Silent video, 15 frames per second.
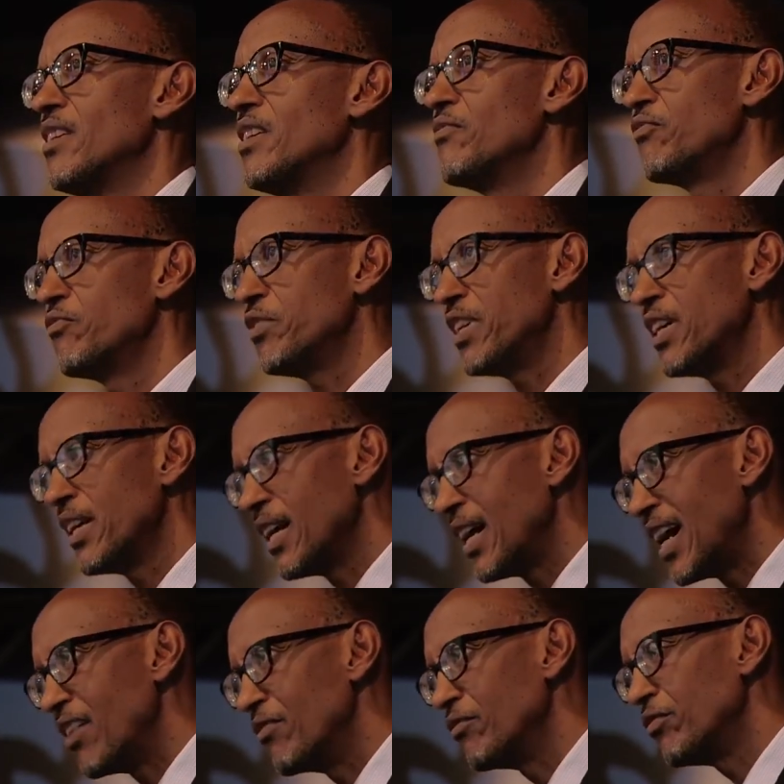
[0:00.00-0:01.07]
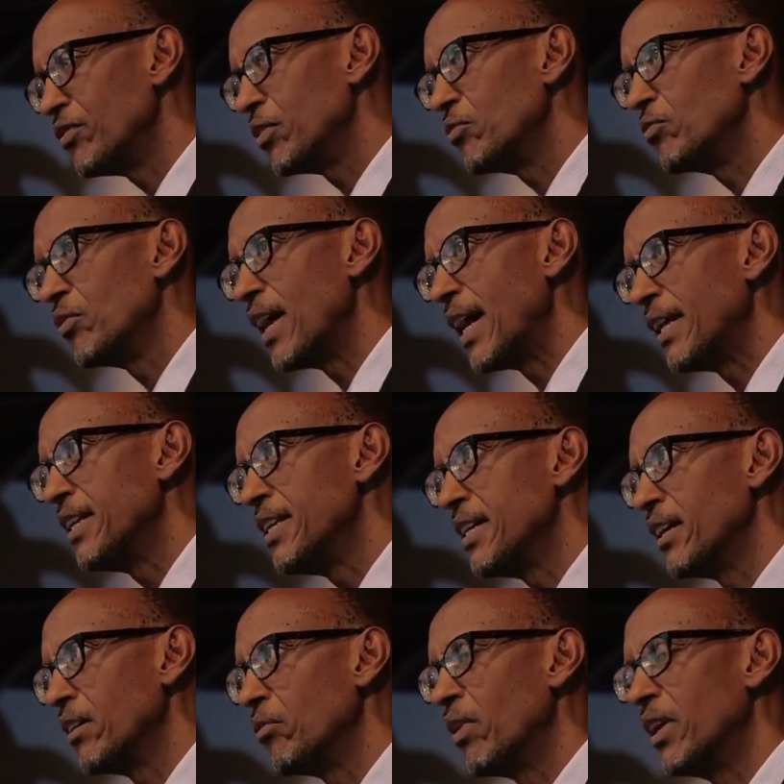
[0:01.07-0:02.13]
if we really have a good idea